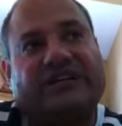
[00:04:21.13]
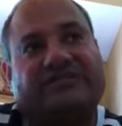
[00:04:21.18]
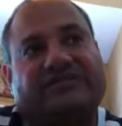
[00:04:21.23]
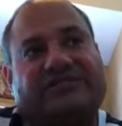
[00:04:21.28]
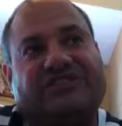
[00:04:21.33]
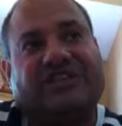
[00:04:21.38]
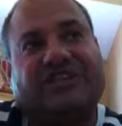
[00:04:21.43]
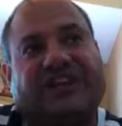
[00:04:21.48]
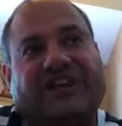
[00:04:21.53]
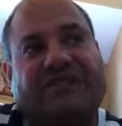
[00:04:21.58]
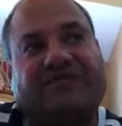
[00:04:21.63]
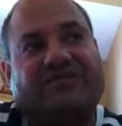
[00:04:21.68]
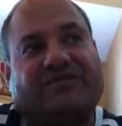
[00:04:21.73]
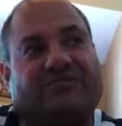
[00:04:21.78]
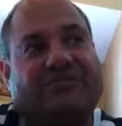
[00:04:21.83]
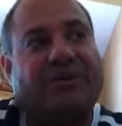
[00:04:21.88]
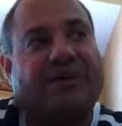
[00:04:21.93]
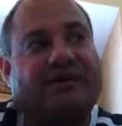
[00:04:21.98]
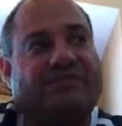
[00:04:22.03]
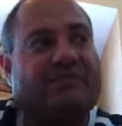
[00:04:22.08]
She doesn't have to
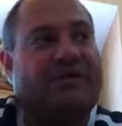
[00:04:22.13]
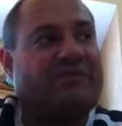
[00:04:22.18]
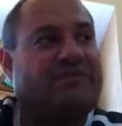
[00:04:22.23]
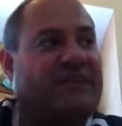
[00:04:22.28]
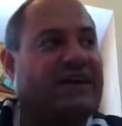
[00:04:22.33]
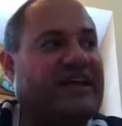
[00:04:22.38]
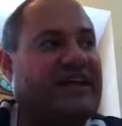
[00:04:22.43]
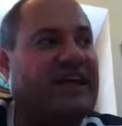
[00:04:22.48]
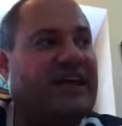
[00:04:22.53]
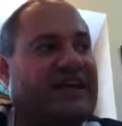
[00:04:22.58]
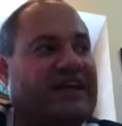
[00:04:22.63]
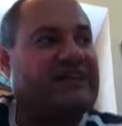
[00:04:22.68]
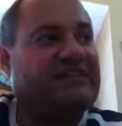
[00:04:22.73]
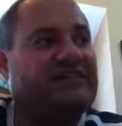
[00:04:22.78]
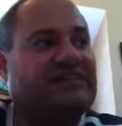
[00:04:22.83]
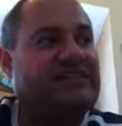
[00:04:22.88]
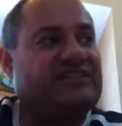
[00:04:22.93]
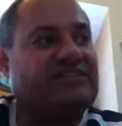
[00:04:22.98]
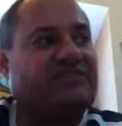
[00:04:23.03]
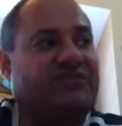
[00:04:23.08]
beat him up like that because
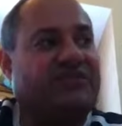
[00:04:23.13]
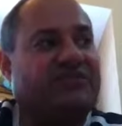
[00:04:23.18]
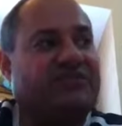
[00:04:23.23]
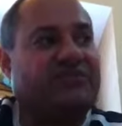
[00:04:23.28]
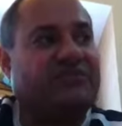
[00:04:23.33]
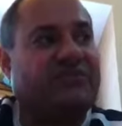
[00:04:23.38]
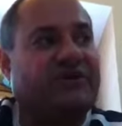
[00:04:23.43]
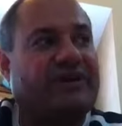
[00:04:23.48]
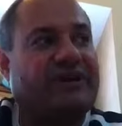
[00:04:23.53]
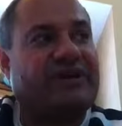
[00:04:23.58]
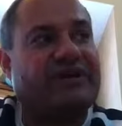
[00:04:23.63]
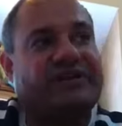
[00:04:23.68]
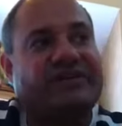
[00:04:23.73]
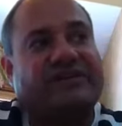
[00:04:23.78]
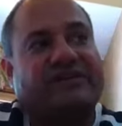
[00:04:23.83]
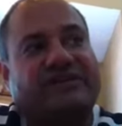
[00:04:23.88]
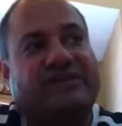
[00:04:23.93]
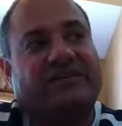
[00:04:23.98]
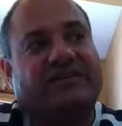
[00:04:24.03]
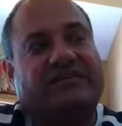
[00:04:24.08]
he's just arthritic.
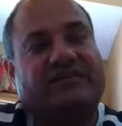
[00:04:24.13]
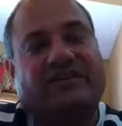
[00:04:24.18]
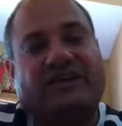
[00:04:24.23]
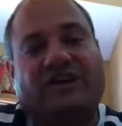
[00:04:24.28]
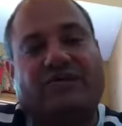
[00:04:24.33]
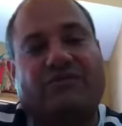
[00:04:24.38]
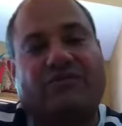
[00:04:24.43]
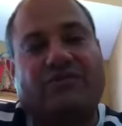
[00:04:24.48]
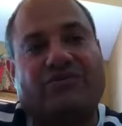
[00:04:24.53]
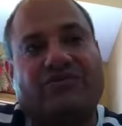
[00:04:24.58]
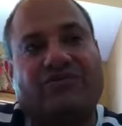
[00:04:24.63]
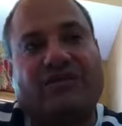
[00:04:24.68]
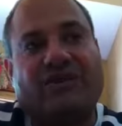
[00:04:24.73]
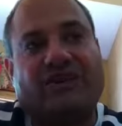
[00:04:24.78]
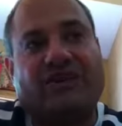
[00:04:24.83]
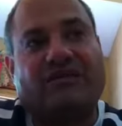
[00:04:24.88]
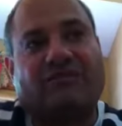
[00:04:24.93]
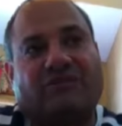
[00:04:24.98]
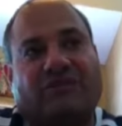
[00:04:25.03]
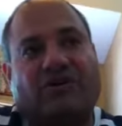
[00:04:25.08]
It's not worth
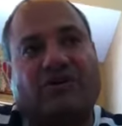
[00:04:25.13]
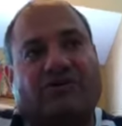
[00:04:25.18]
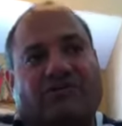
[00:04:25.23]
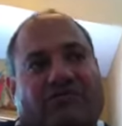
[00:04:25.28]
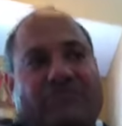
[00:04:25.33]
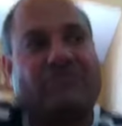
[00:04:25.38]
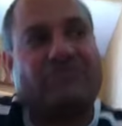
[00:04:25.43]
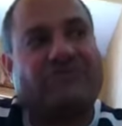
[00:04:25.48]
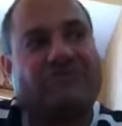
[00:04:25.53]
getting him all.